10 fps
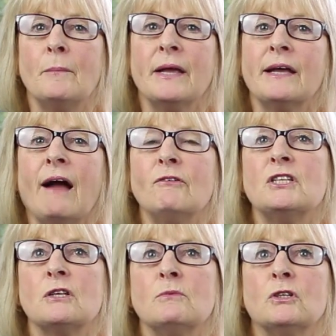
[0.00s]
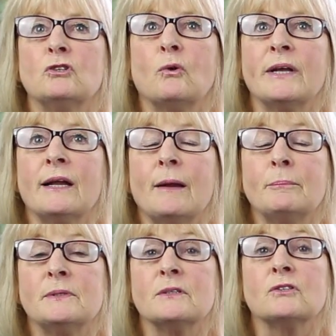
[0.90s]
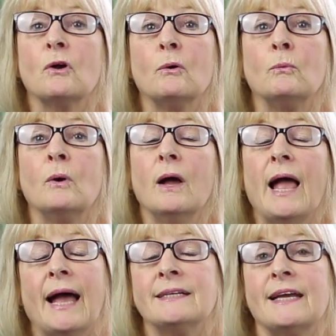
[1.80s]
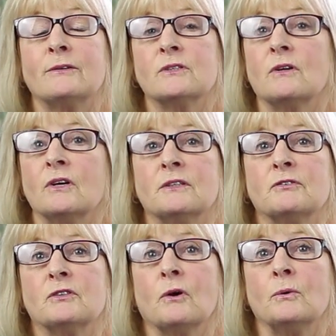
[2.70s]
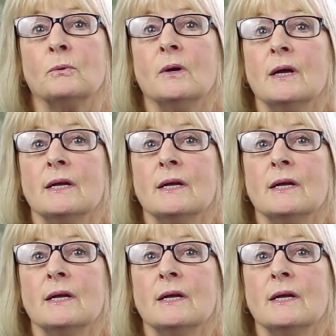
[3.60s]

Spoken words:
Encourage them to join clubs at school and outside of school.